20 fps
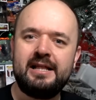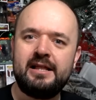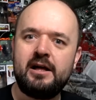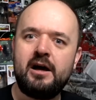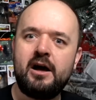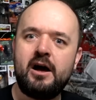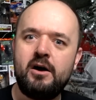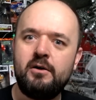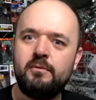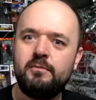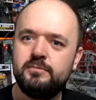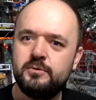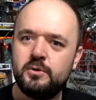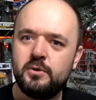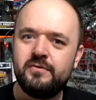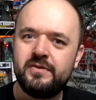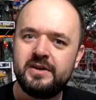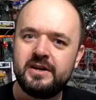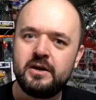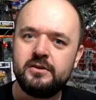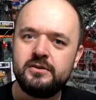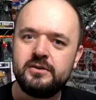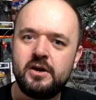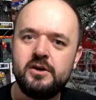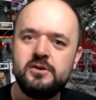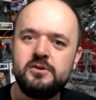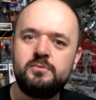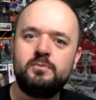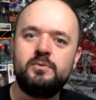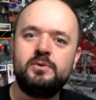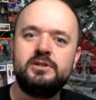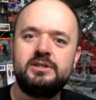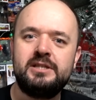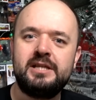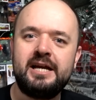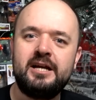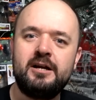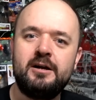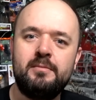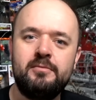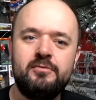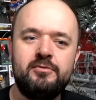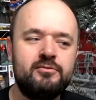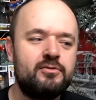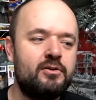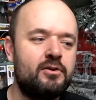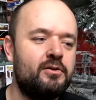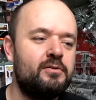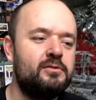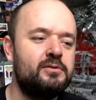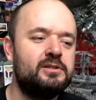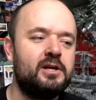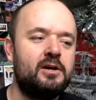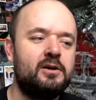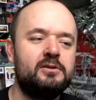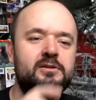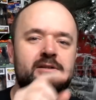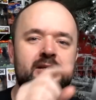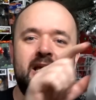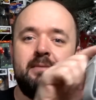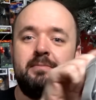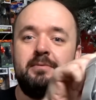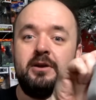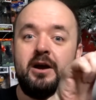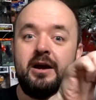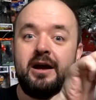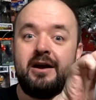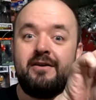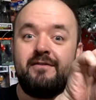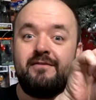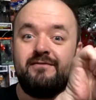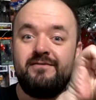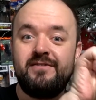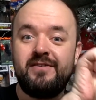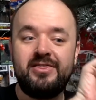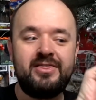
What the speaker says: I'll do a video on those once they come through, so keep an eye out for